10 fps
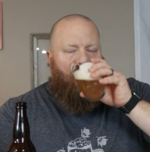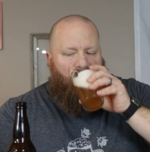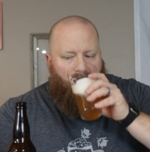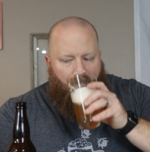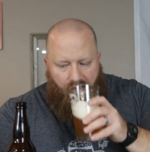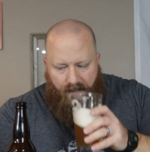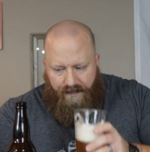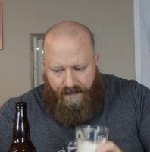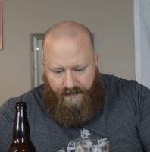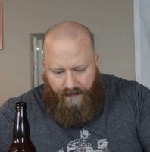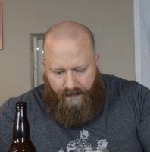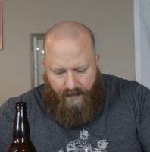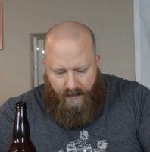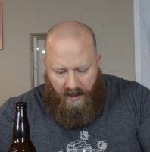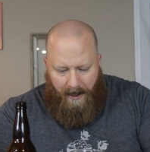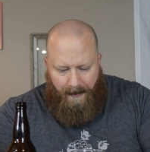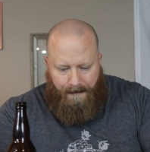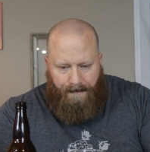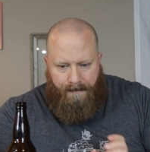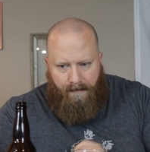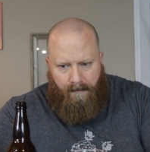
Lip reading: (no one is talking)